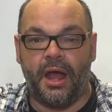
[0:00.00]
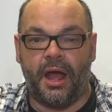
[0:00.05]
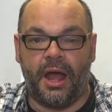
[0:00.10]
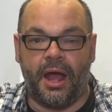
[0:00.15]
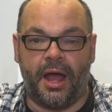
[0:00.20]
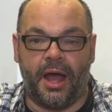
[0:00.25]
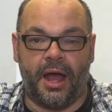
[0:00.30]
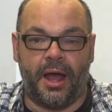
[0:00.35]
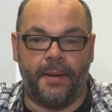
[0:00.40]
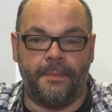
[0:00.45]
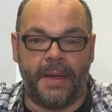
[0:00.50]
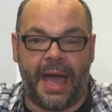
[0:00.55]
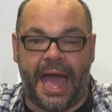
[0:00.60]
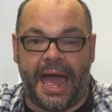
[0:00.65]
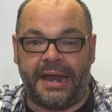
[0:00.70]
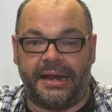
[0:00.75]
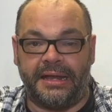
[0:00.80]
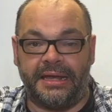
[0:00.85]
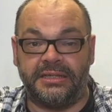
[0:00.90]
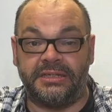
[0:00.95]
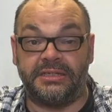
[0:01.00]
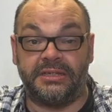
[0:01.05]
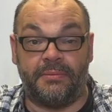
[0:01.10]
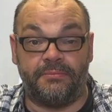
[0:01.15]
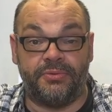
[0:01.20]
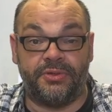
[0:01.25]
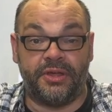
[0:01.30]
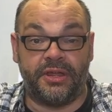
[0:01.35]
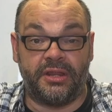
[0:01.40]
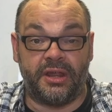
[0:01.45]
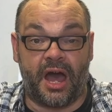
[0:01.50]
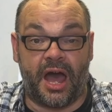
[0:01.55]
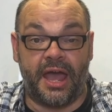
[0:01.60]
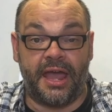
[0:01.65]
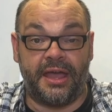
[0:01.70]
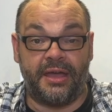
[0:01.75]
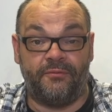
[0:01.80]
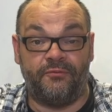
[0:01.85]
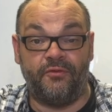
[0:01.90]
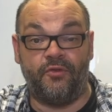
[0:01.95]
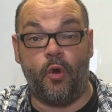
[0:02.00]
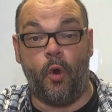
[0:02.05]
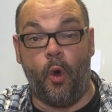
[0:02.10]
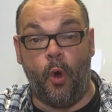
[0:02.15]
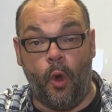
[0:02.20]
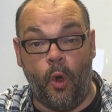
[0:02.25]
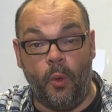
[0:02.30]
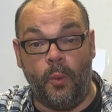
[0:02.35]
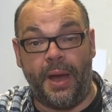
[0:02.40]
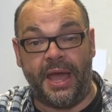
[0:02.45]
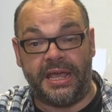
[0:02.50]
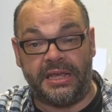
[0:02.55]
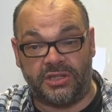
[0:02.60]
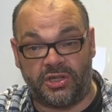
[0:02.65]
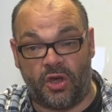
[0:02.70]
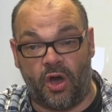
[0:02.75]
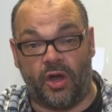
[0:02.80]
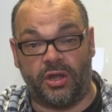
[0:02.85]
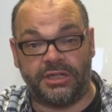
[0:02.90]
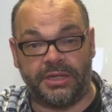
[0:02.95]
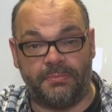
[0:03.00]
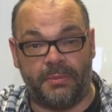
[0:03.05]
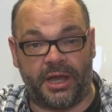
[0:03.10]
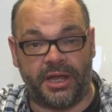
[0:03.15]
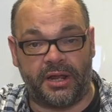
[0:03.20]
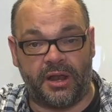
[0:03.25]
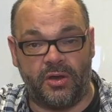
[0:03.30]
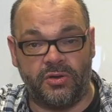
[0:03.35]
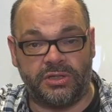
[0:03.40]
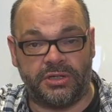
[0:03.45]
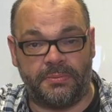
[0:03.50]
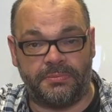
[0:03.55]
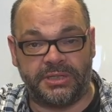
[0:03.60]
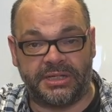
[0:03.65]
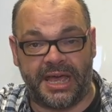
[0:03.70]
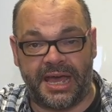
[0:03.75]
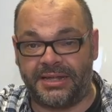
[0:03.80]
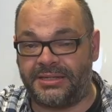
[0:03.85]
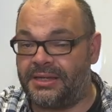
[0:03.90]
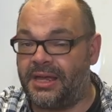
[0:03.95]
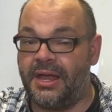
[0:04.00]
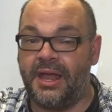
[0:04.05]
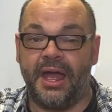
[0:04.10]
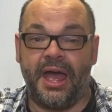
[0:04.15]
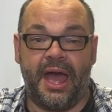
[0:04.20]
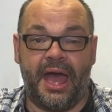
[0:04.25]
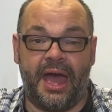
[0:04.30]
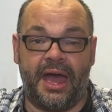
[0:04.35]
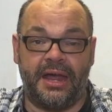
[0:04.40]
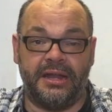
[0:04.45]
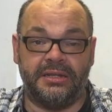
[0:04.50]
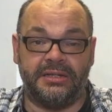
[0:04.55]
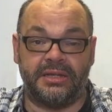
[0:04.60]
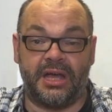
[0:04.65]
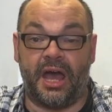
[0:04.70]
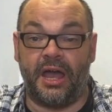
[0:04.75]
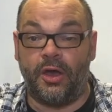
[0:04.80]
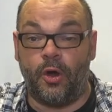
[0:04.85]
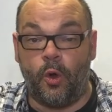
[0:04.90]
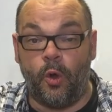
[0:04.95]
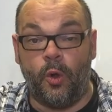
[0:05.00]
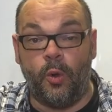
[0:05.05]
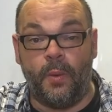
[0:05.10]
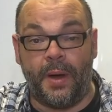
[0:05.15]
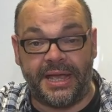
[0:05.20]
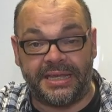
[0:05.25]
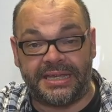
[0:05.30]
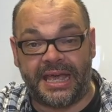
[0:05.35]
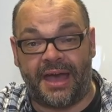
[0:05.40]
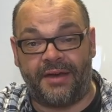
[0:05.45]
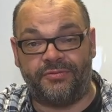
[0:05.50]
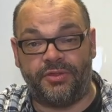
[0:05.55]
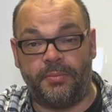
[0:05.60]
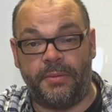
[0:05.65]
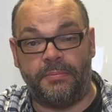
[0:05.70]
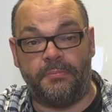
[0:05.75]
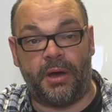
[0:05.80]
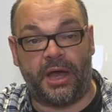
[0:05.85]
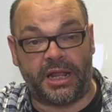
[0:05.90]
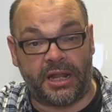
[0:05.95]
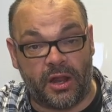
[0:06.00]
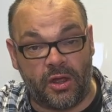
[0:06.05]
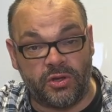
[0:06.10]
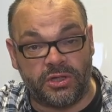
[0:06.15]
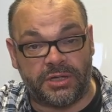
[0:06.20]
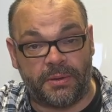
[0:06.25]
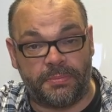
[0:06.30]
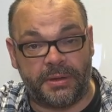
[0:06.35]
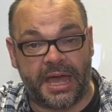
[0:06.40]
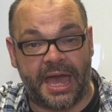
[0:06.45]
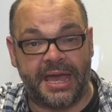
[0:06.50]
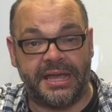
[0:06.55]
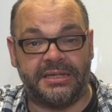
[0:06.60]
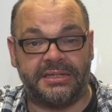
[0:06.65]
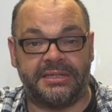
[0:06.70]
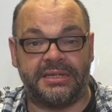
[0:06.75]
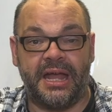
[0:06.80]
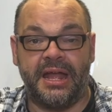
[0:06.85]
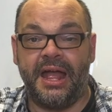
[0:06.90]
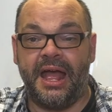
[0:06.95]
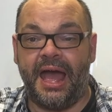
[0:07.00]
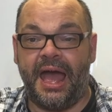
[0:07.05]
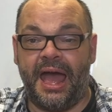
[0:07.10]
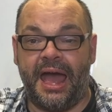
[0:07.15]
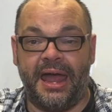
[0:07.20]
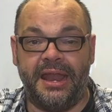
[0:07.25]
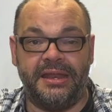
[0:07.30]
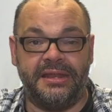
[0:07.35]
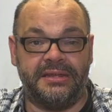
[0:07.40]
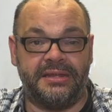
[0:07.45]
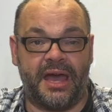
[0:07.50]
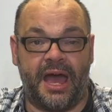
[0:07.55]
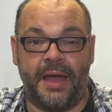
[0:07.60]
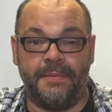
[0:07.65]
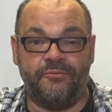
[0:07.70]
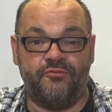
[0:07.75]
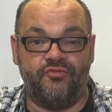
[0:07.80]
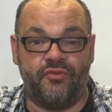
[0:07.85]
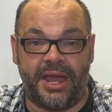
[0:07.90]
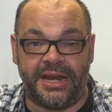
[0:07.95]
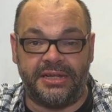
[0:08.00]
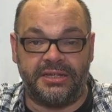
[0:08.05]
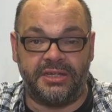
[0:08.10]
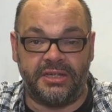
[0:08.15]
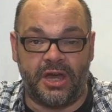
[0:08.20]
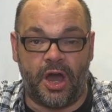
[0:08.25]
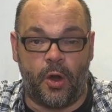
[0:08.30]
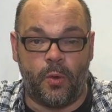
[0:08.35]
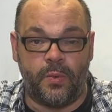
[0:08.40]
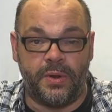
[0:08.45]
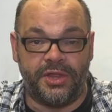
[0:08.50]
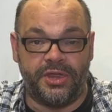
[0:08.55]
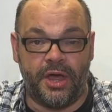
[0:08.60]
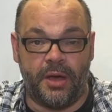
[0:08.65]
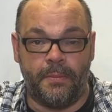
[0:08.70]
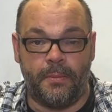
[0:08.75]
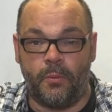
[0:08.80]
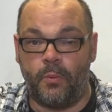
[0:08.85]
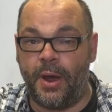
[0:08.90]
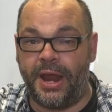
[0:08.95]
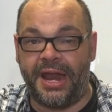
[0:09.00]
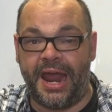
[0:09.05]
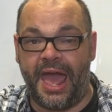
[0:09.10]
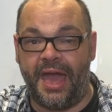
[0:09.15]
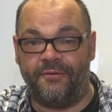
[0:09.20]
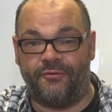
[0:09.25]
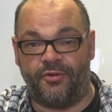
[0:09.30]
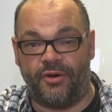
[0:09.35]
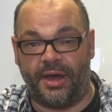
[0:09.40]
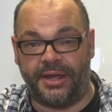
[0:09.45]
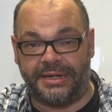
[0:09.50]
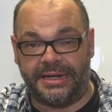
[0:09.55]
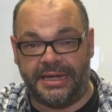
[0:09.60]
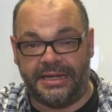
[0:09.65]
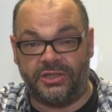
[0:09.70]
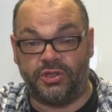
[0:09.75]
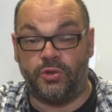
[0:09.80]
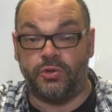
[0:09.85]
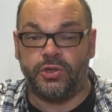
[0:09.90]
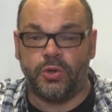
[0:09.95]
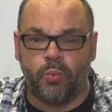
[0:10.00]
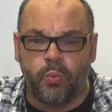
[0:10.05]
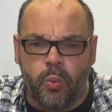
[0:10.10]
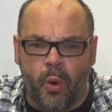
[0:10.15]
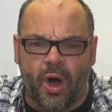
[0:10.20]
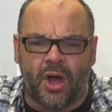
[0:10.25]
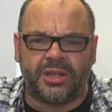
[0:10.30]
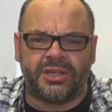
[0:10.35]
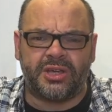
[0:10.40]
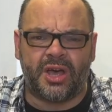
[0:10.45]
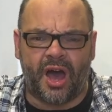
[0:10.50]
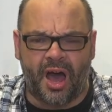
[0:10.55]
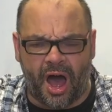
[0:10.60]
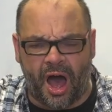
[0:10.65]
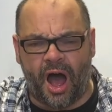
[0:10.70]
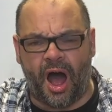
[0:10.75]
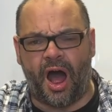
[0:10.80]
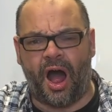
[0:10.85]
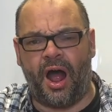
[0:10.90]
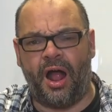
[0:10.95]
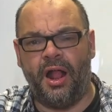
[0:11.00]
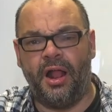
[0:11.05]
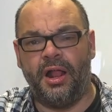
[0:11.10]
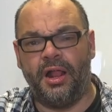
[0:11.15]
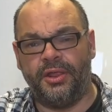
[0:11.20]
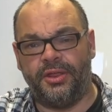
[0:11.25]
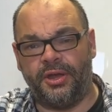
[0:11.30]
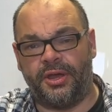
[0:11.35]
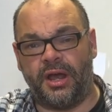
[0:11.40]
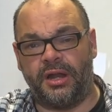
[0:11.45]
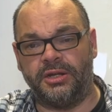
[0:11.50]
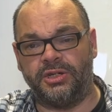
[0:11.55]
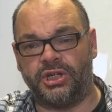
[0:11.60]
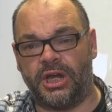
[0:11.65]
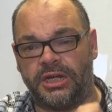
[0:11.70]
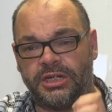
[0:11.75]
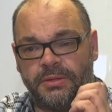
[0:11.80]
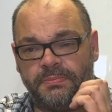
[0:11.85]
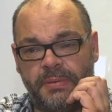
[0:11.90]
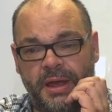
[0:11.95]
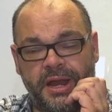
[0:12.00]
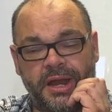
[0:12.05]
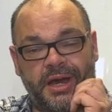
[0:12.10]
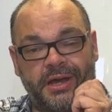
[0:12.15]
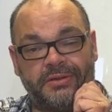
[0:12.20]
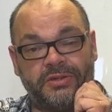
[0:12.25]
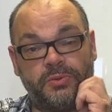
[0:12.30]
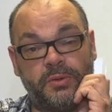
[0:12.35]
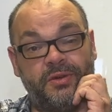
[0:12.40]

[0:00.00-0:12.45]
Um, and it's something that I have always got in my close up set and I always have them in my close up case and I'm ready to go go with them whenever I need to. So what are the color changing pen knives?